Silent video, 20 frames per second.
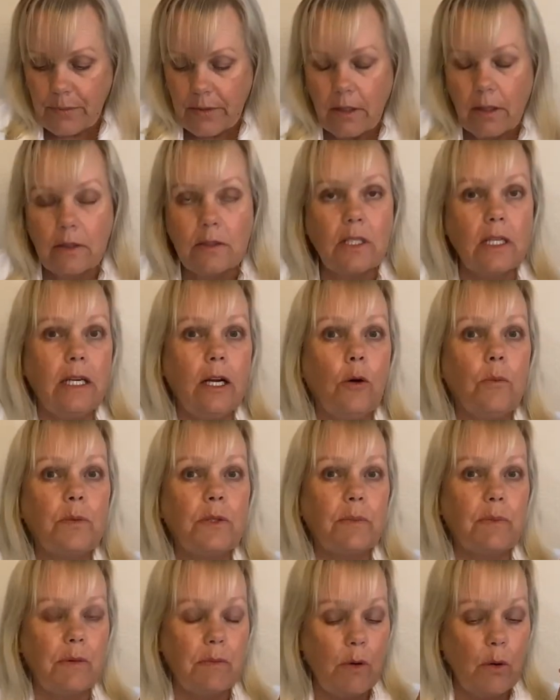to help to
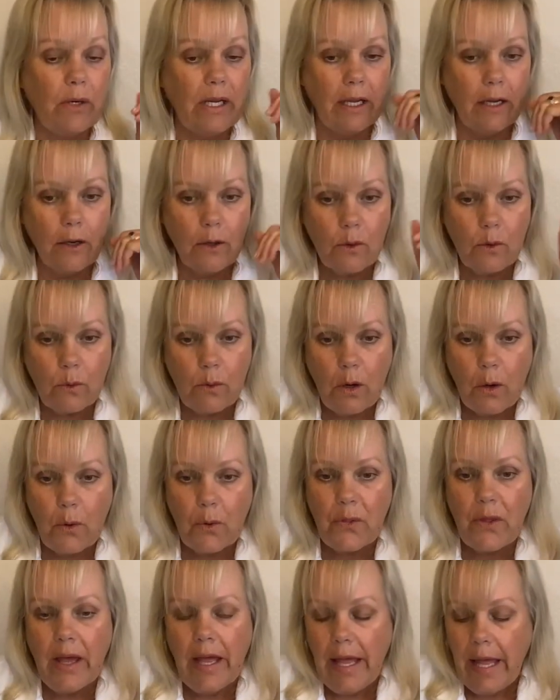promote hair
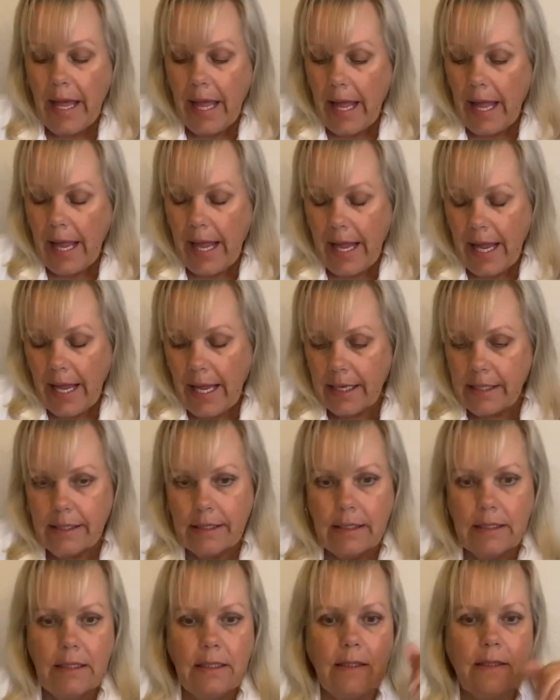growth, and
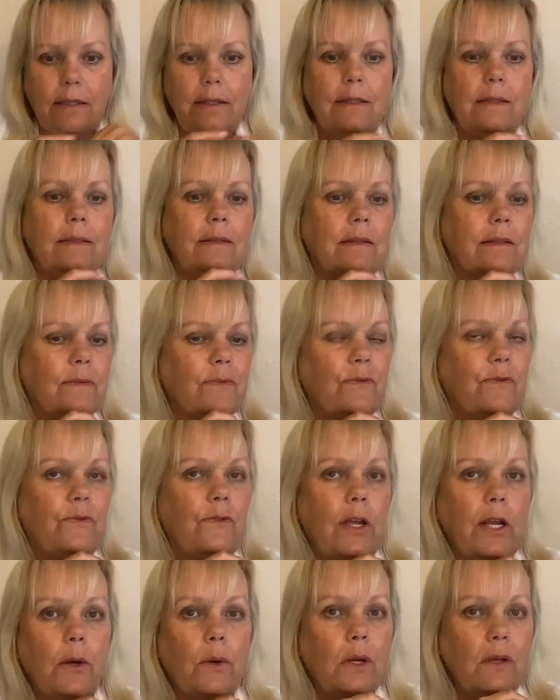it is
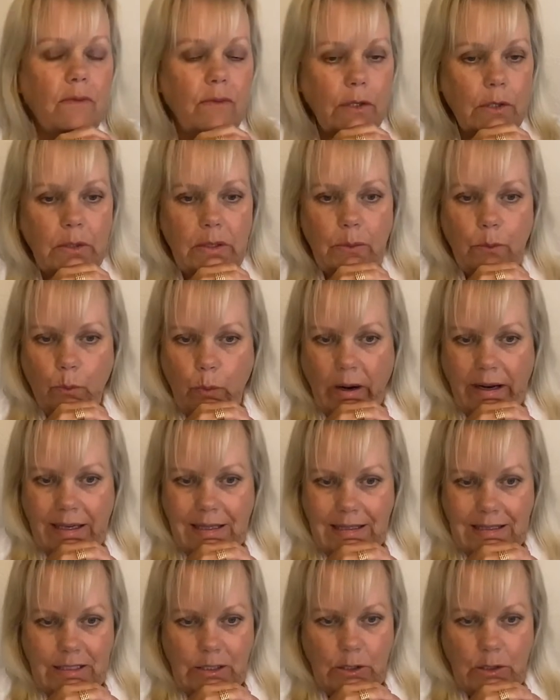very, very
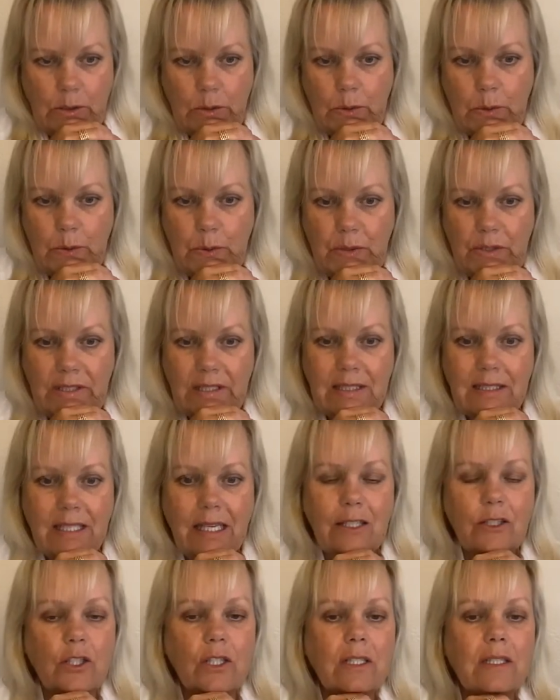widely used since
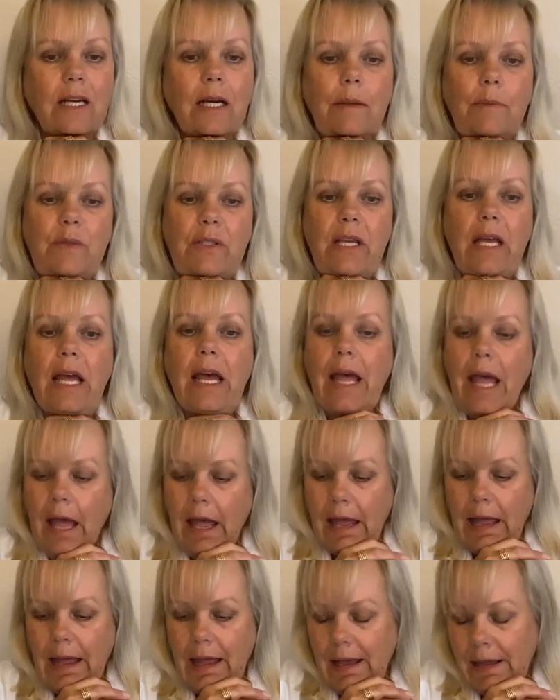ancient times.
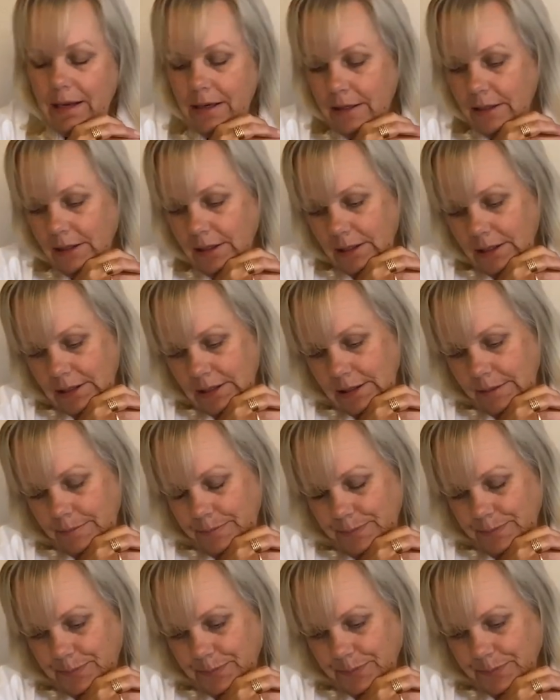And
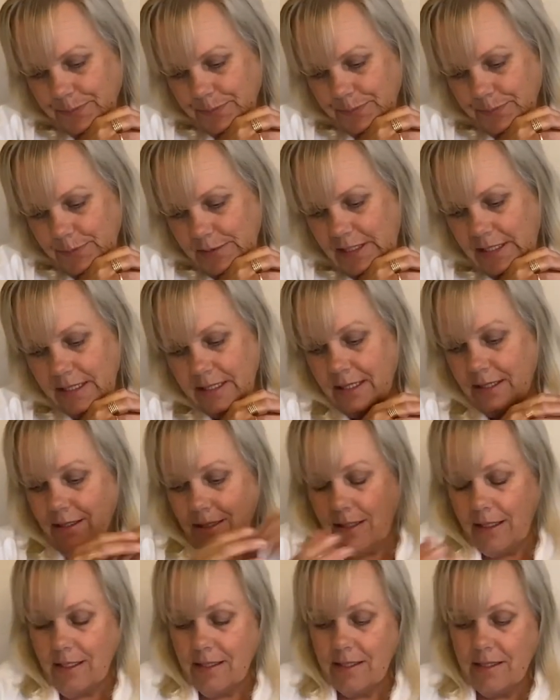it
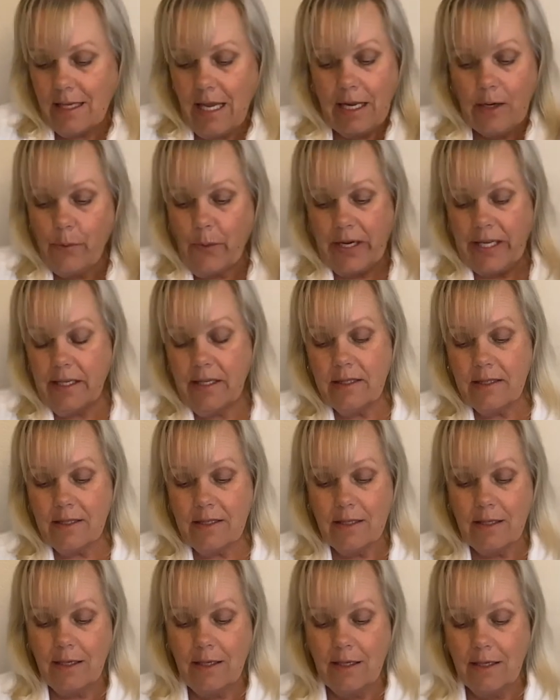
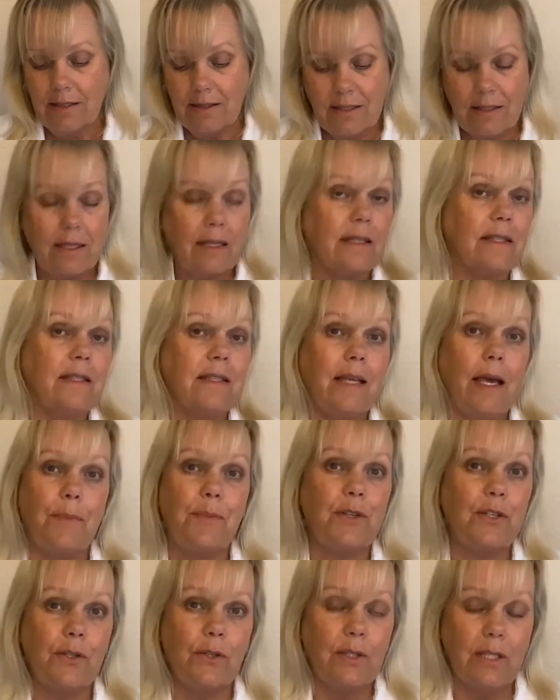is an
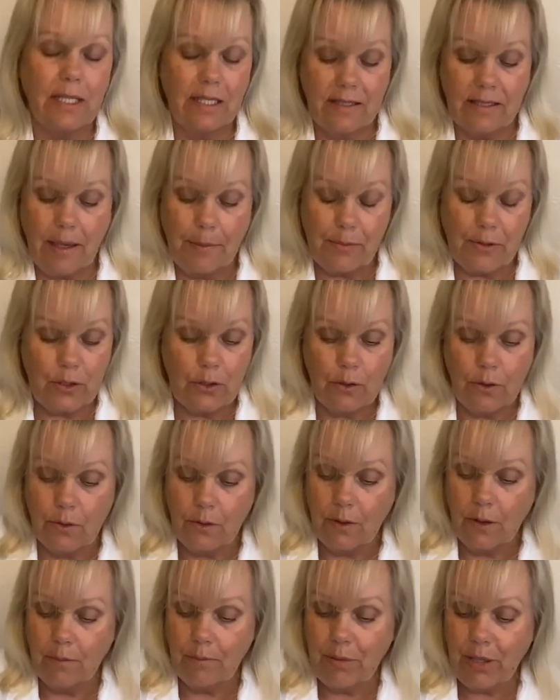
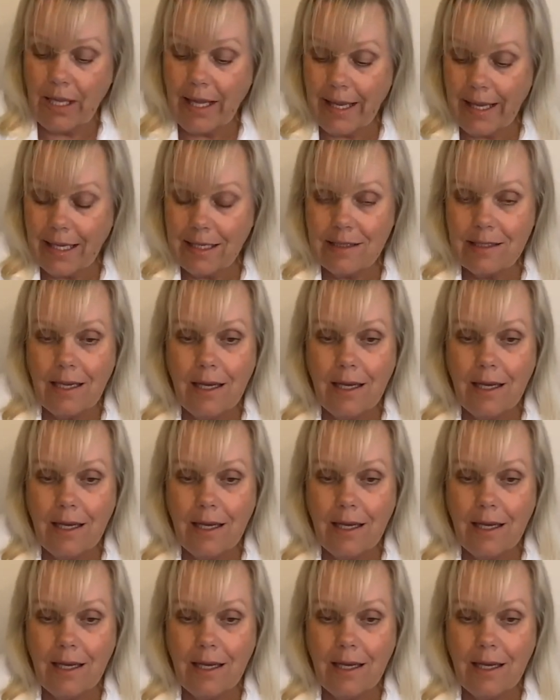exceptional plant.